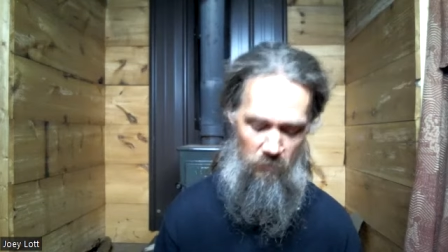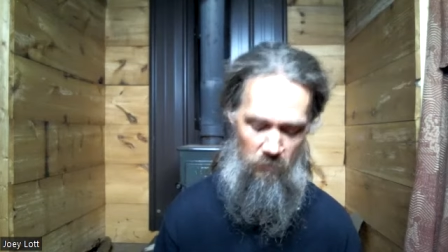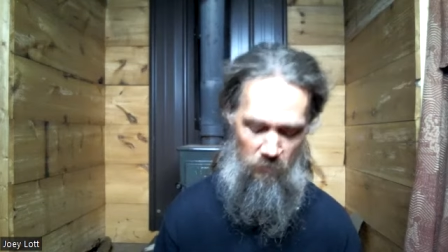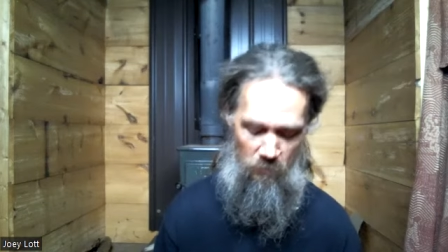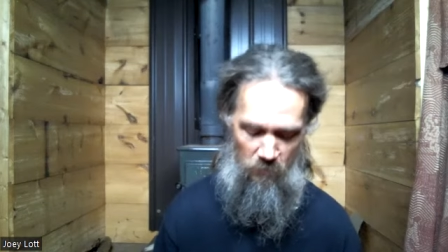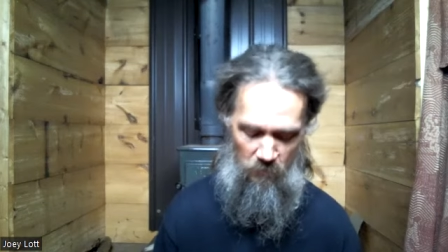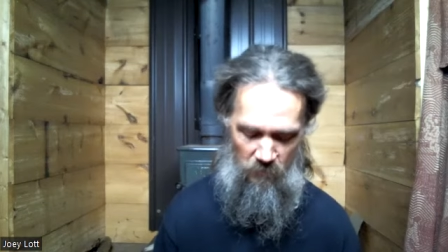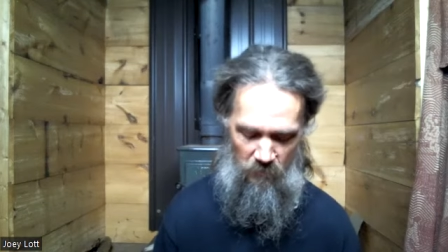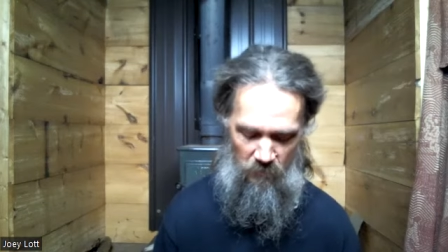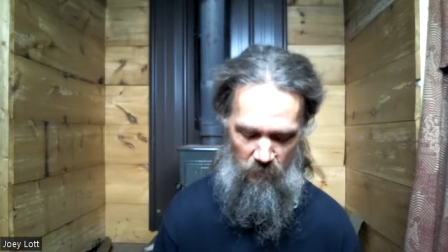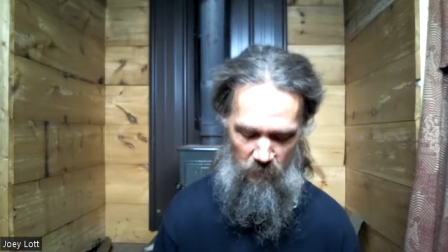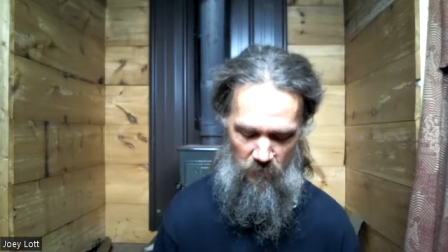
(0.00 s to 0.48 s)

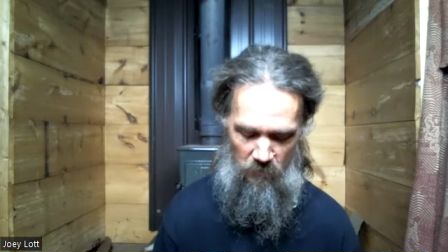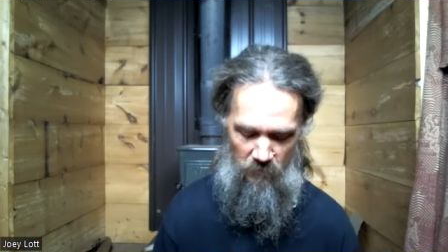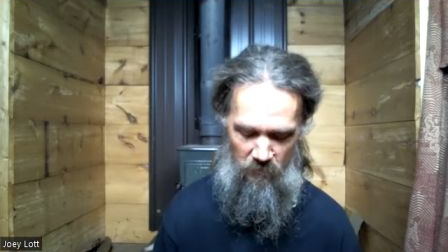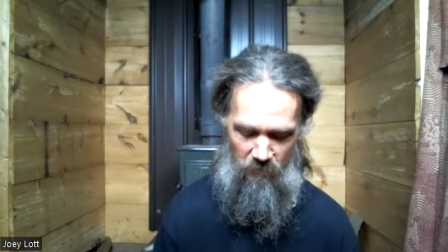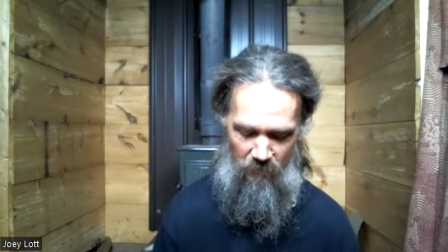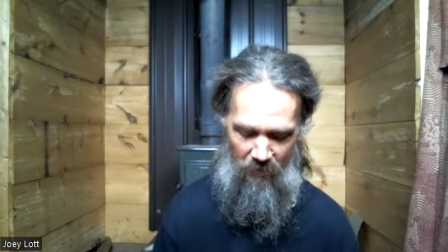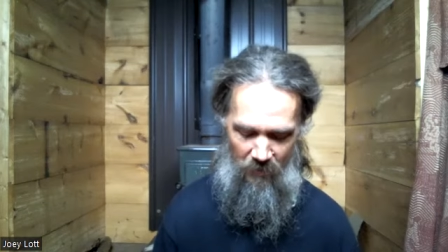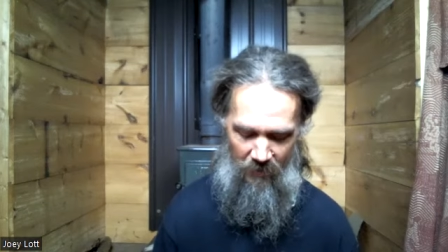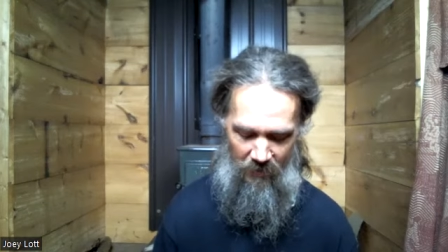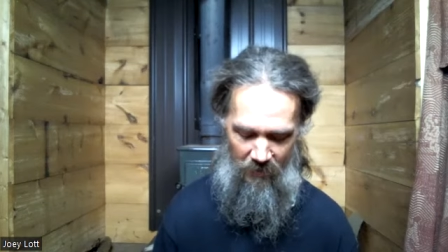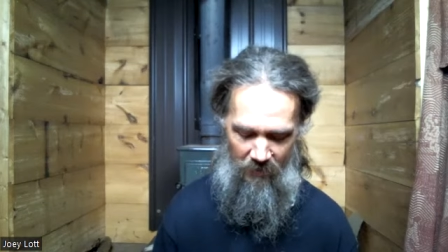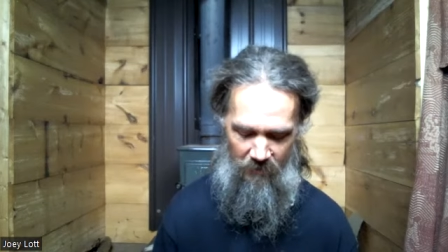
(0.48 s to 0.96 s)
We we
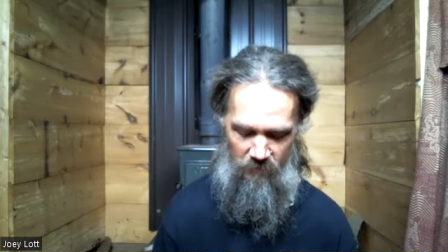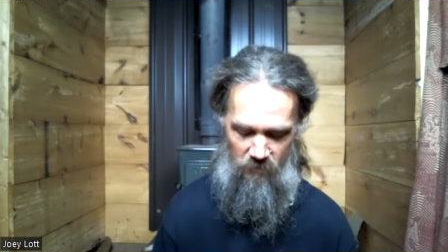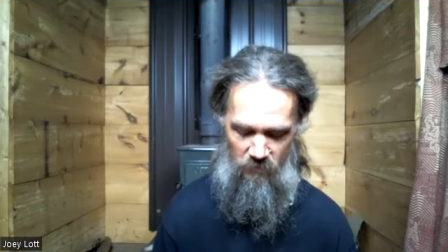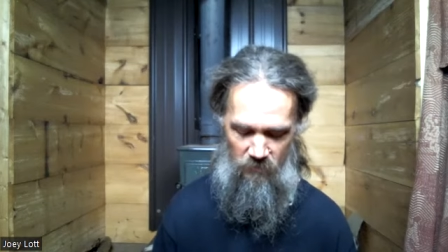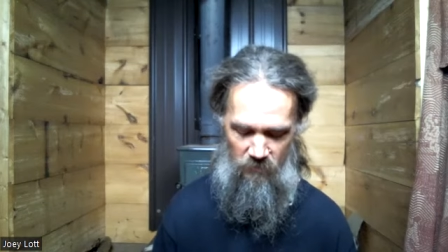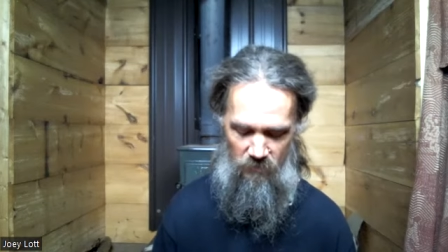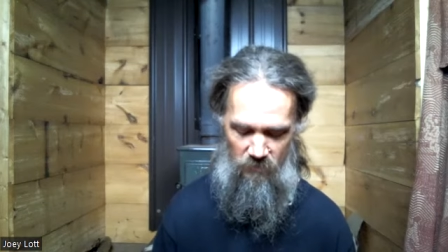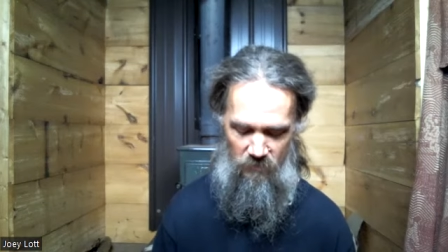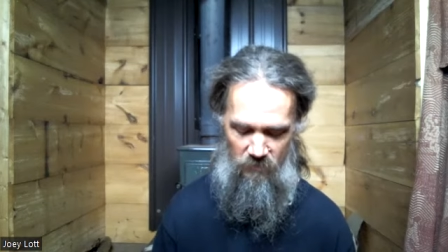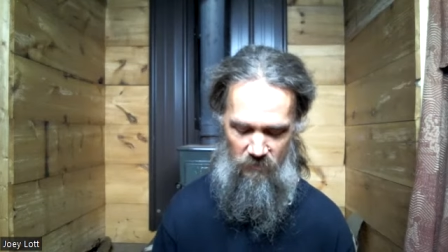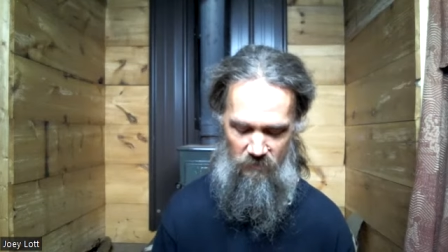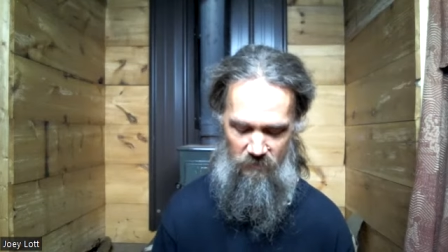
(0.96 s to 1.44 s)
have
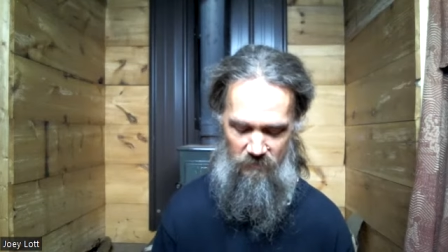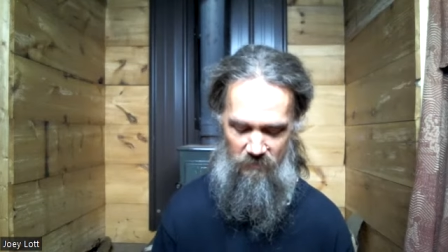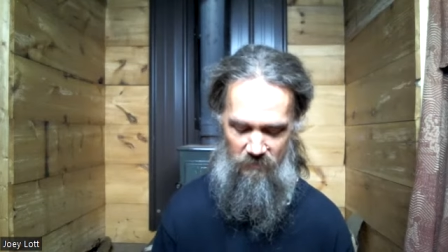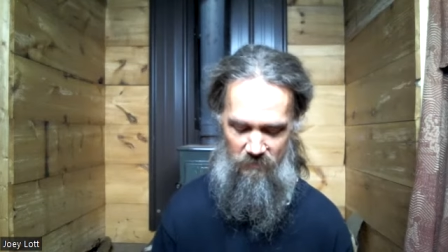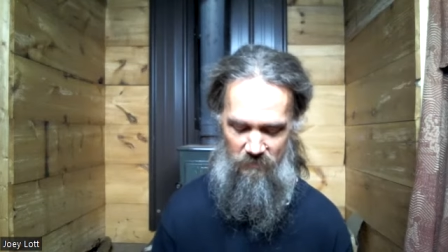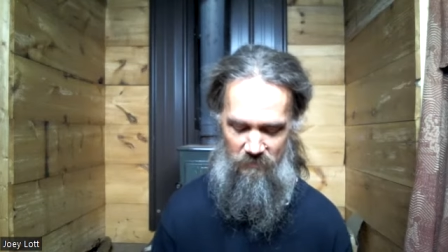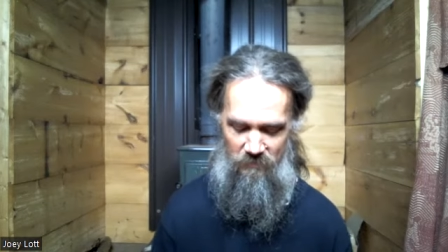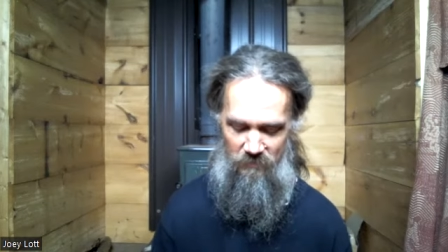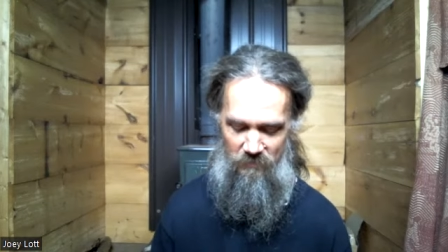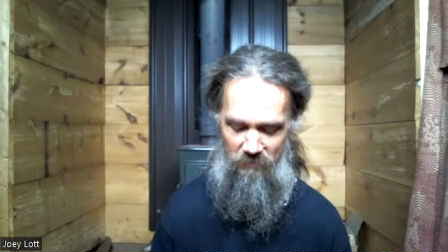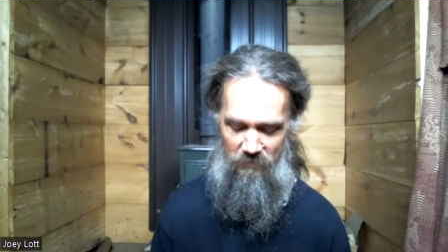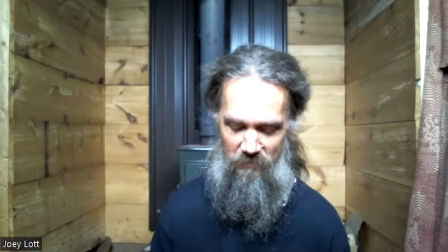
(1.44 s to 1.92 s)
asked
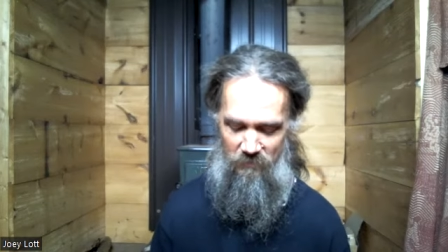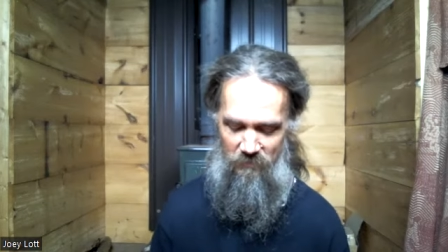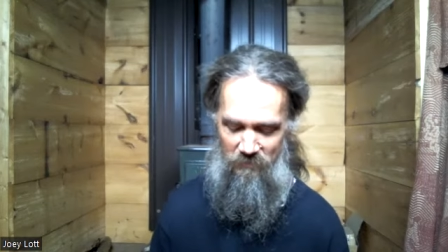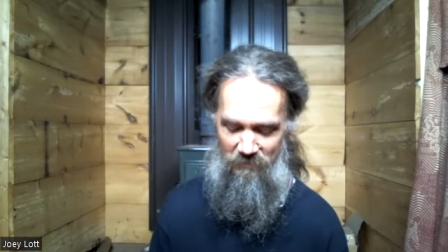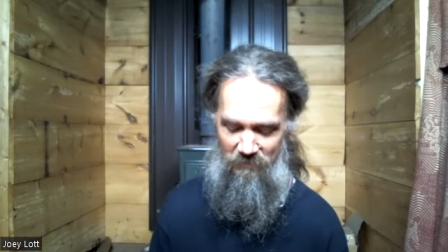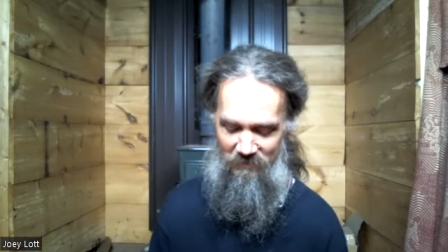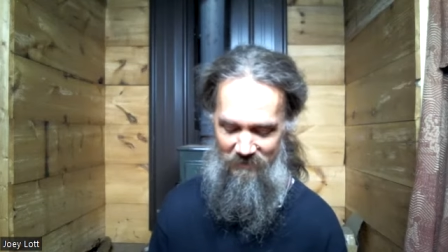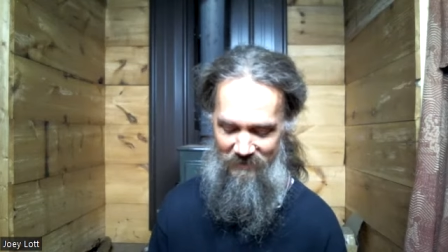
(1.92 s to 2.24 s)
to,